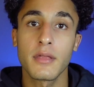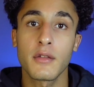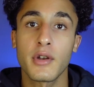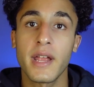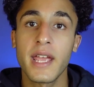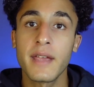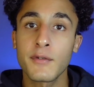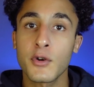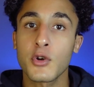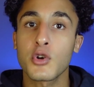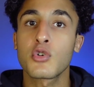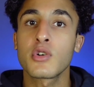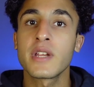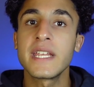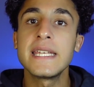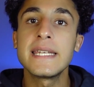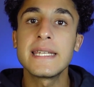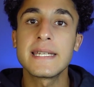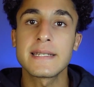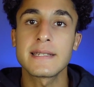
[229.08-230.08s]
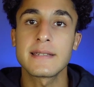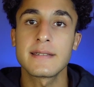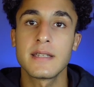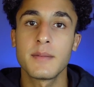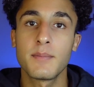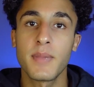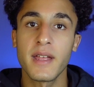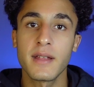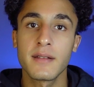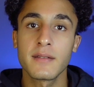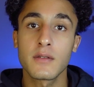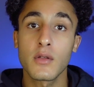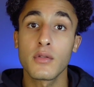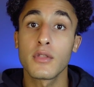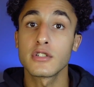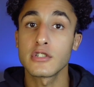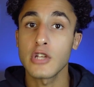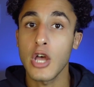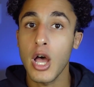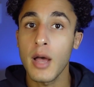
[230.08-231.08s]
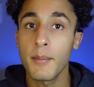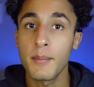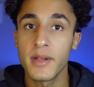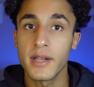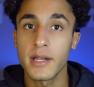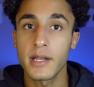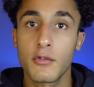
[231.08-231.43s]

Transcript: their evergreenness depends on the topic.